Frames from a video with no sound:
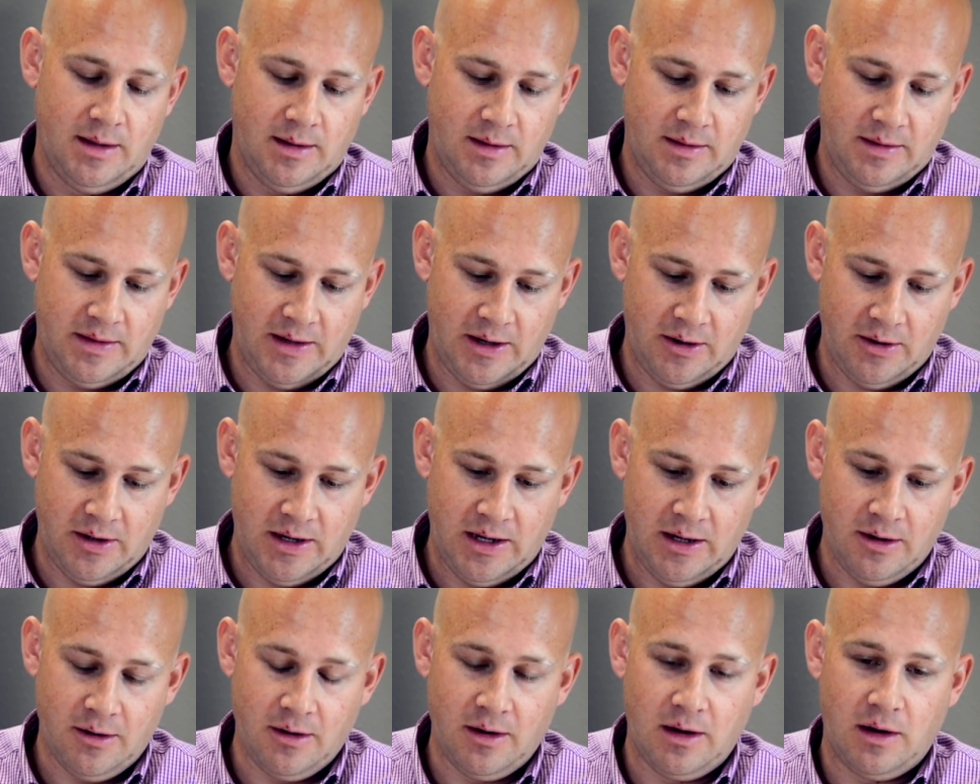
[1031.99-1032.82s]
They're
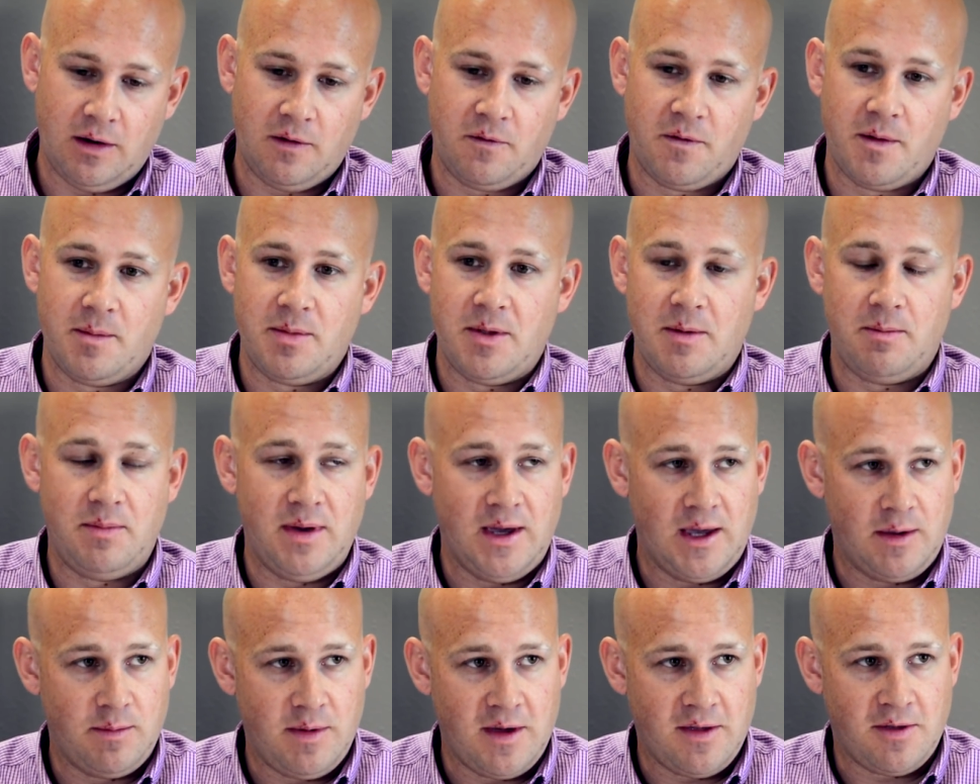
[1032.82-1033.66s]
hearing from the
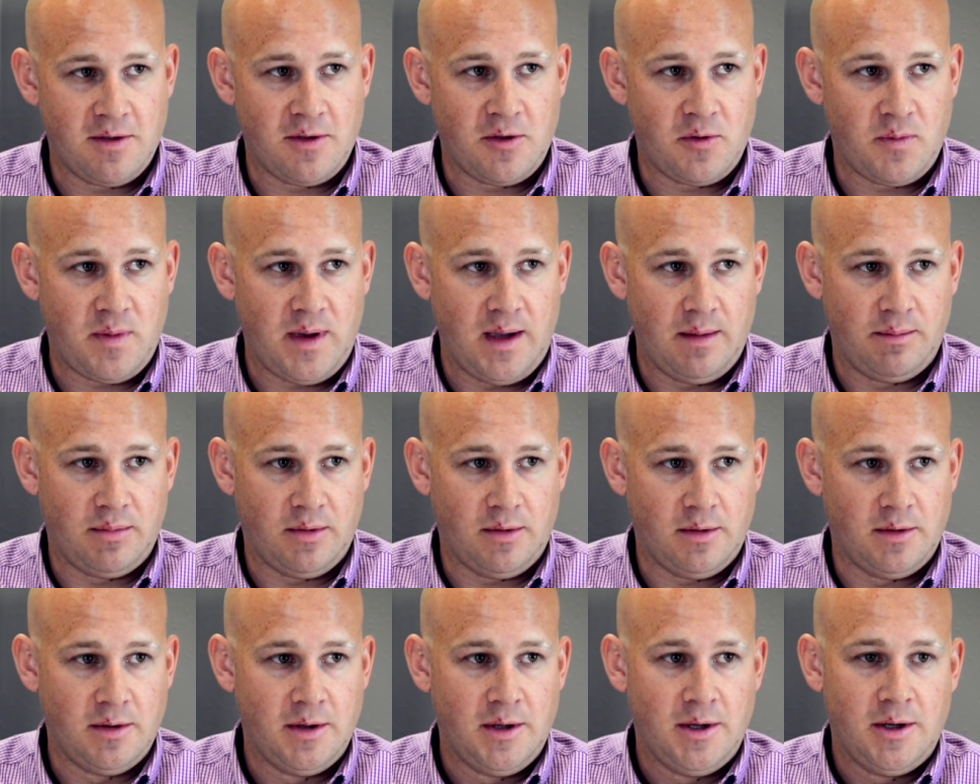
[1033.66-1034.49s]
big business
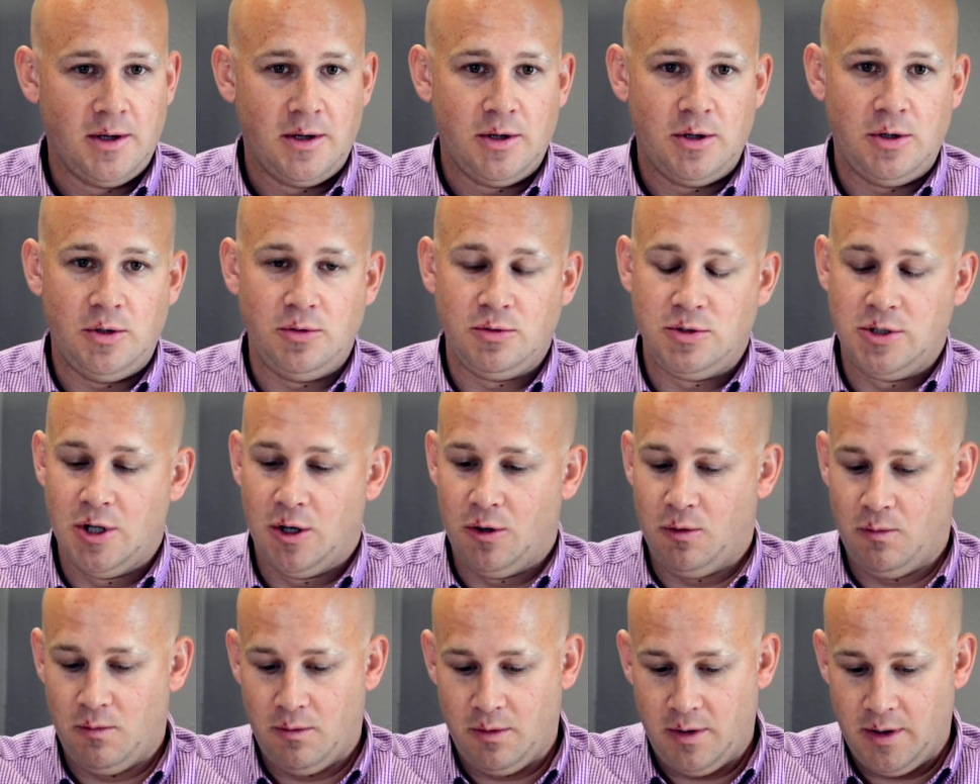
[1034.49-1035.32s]
people who
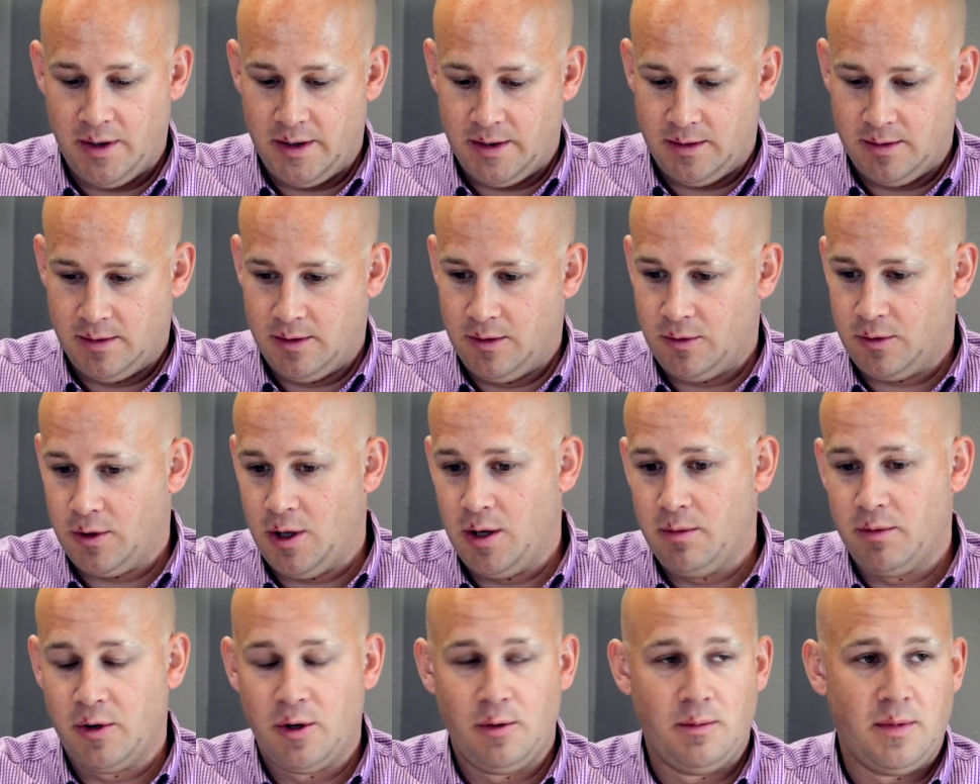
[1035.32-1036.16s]
don't want
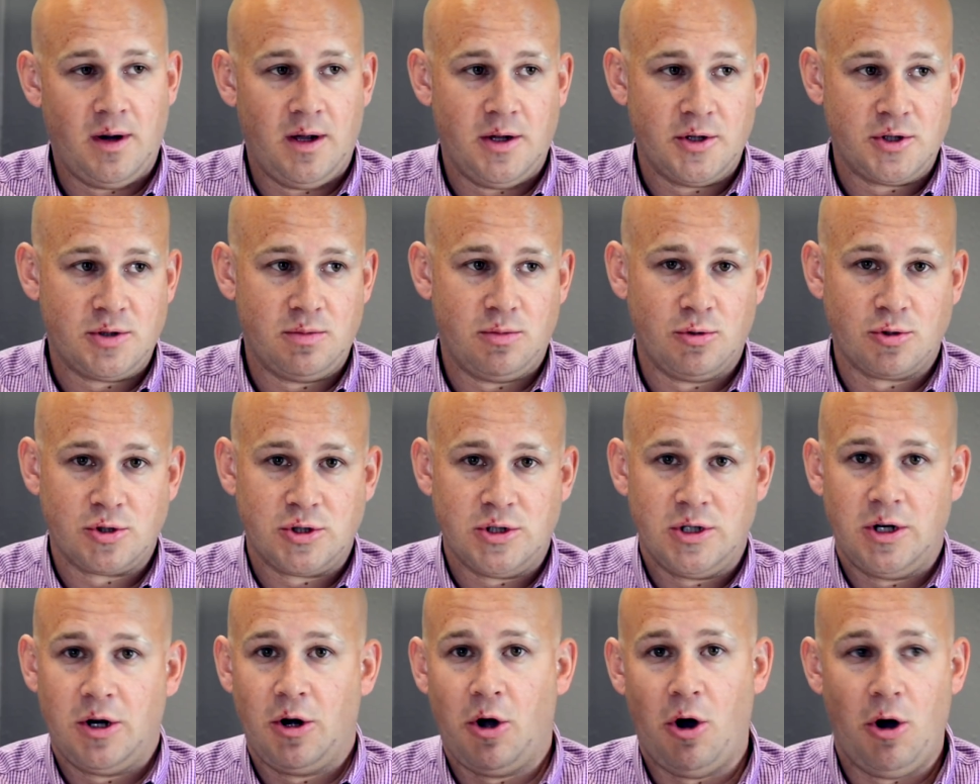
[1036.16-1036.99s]
Oklahoma to abolish
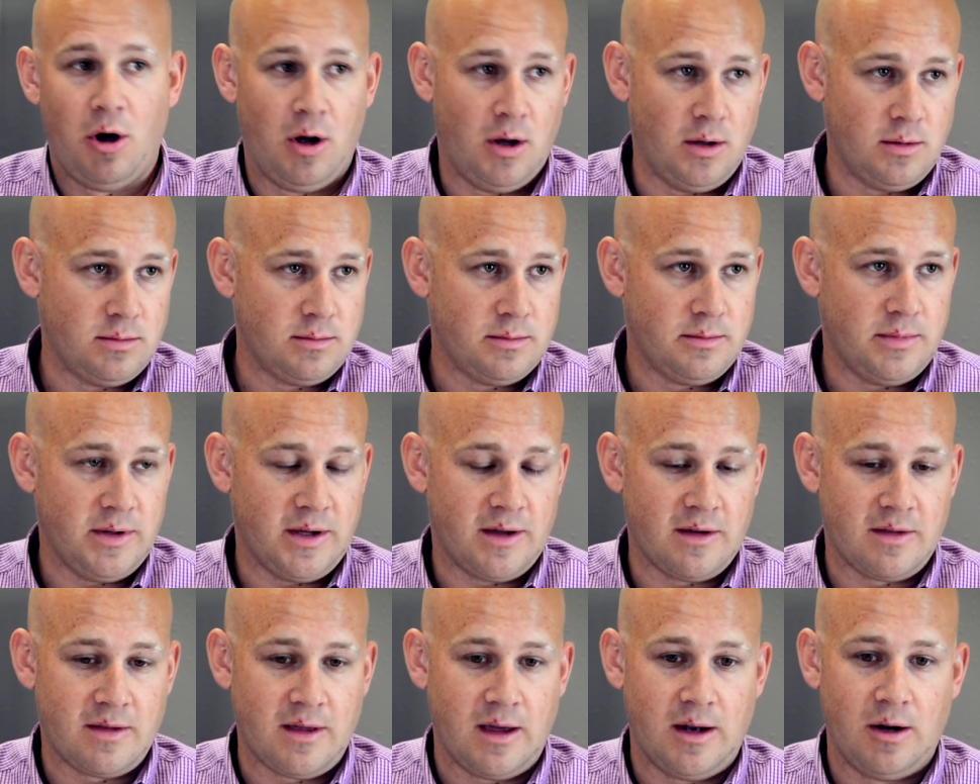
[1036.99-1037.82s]
abortion at all,
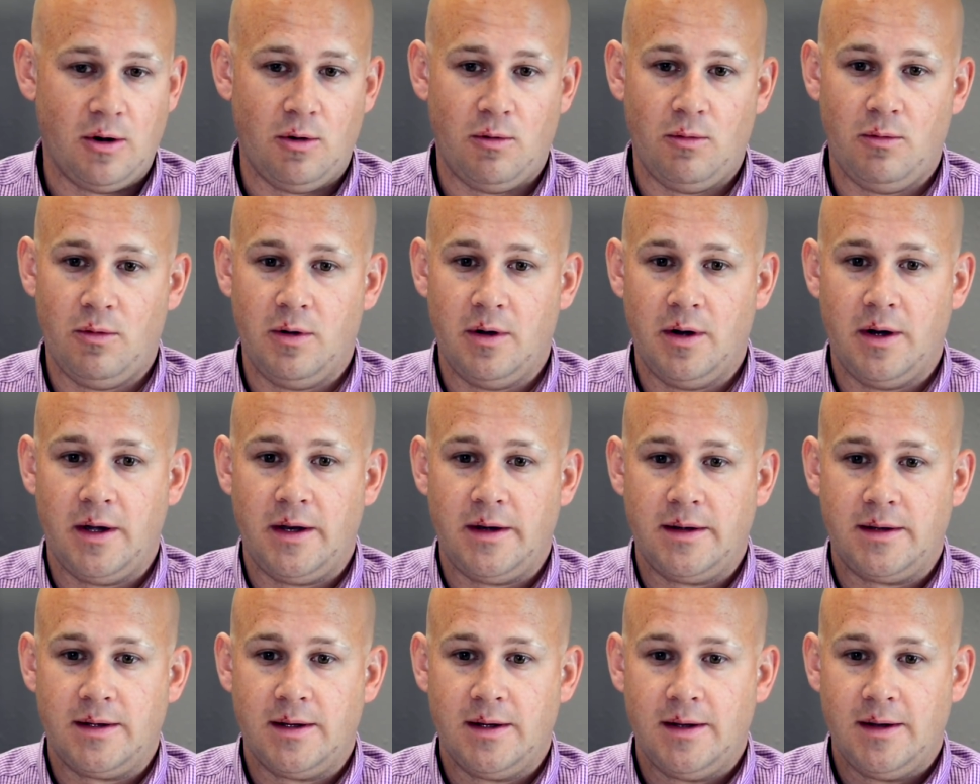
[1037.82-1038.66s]
because they
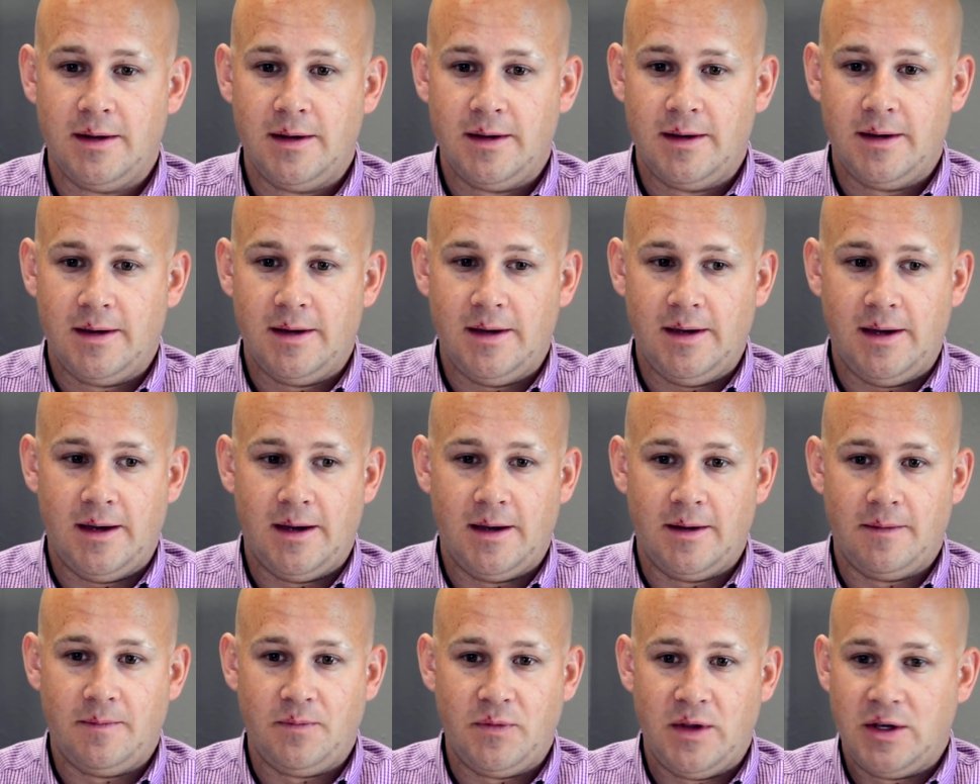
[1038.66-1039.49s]

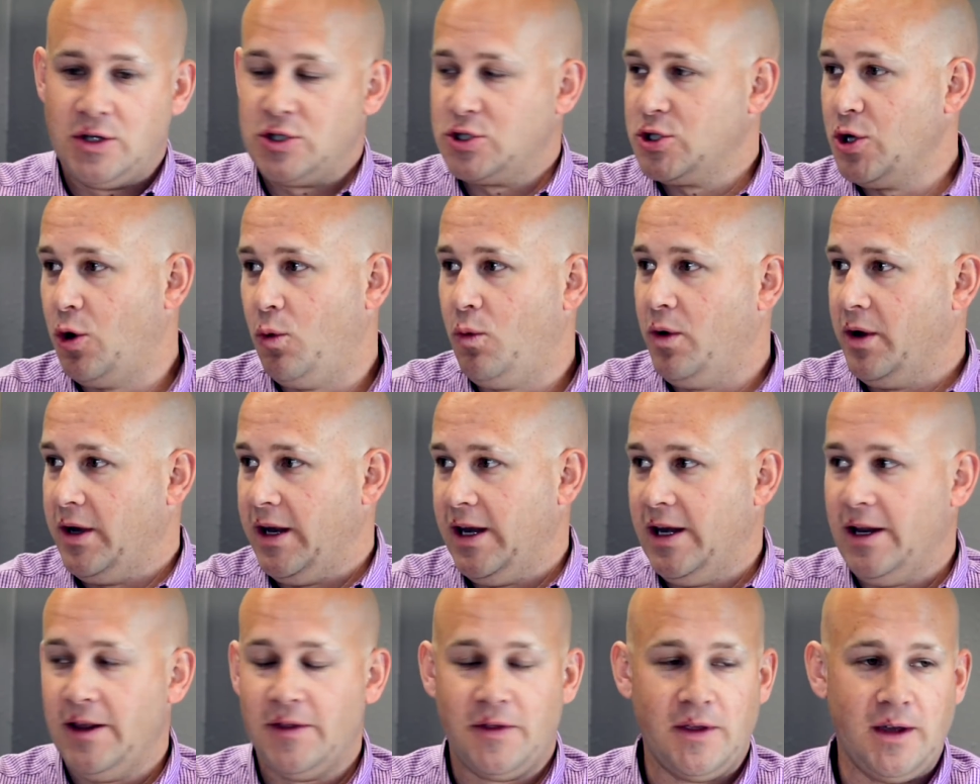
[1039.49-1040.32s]
just don't want
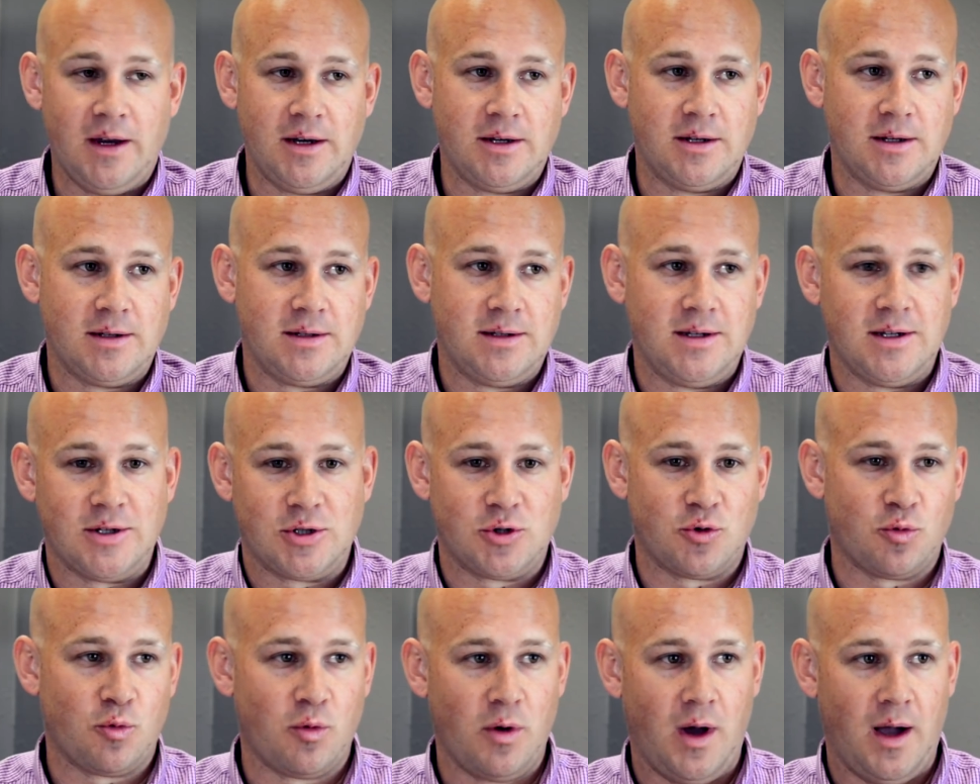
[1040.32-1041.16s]
anything to
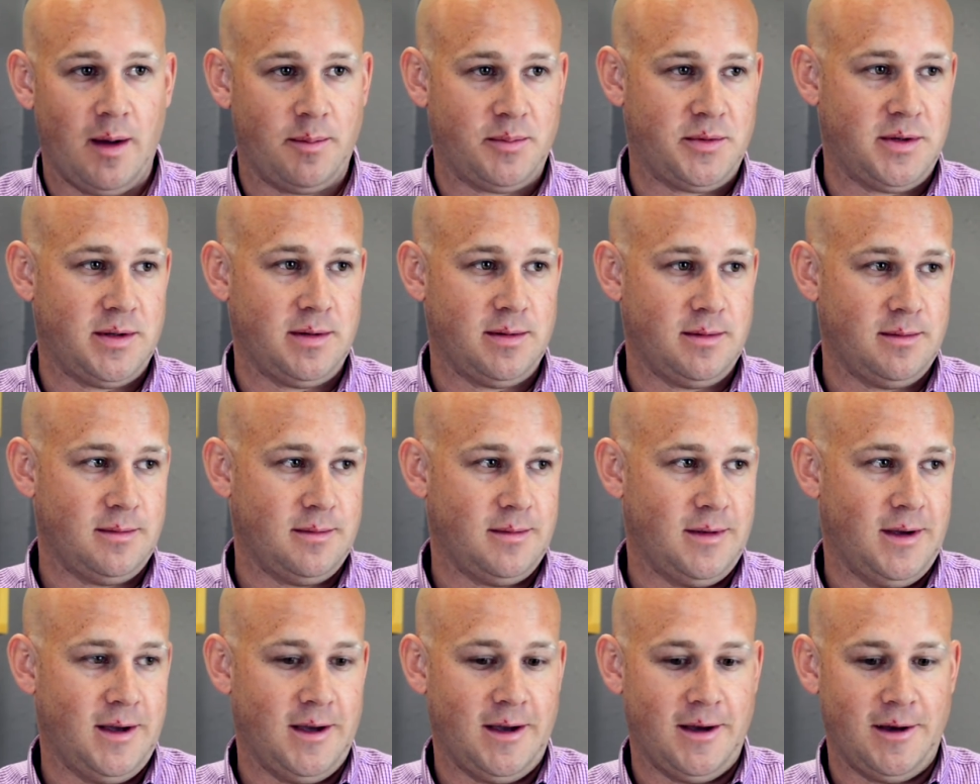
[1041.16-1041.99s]
disrupt
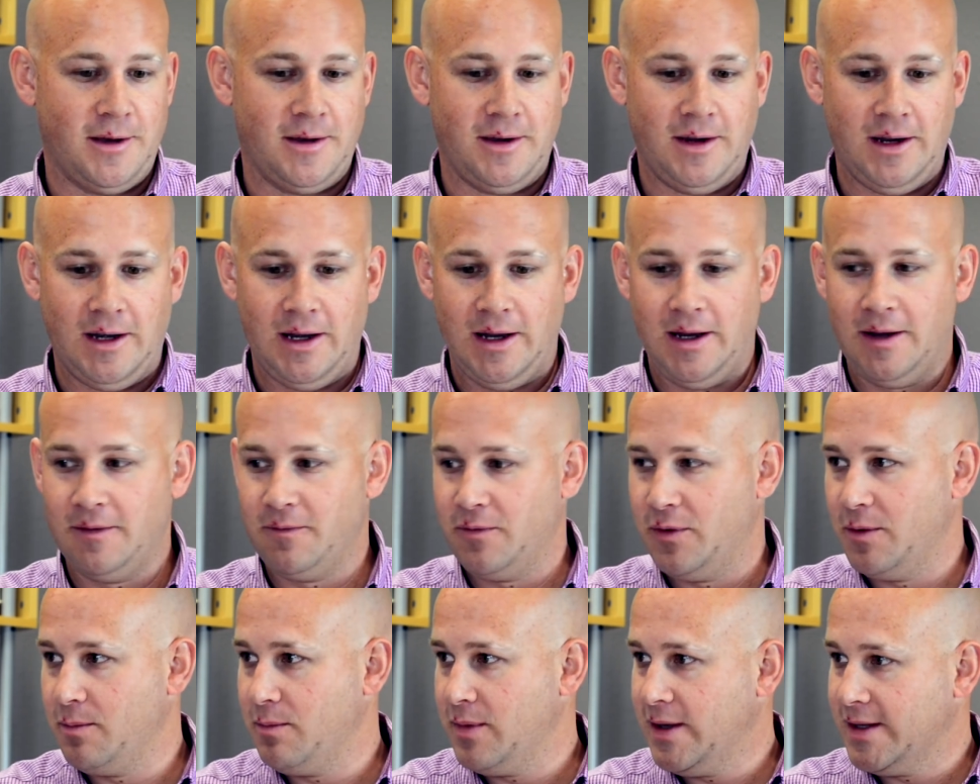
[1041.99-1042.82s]
any
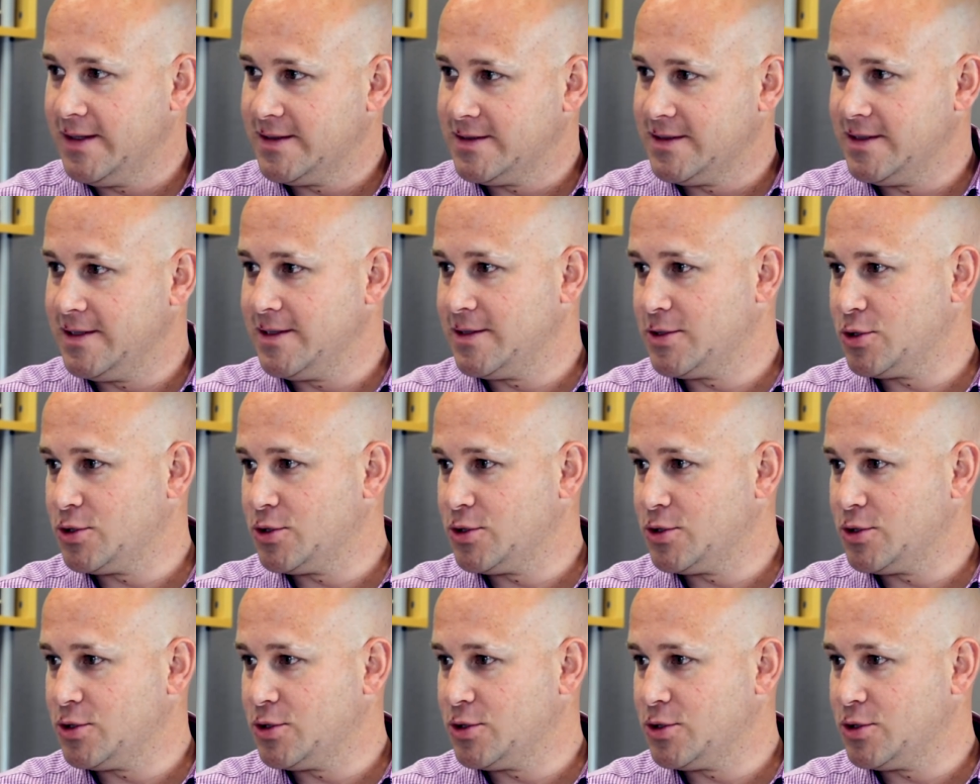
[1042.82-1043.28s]
of the business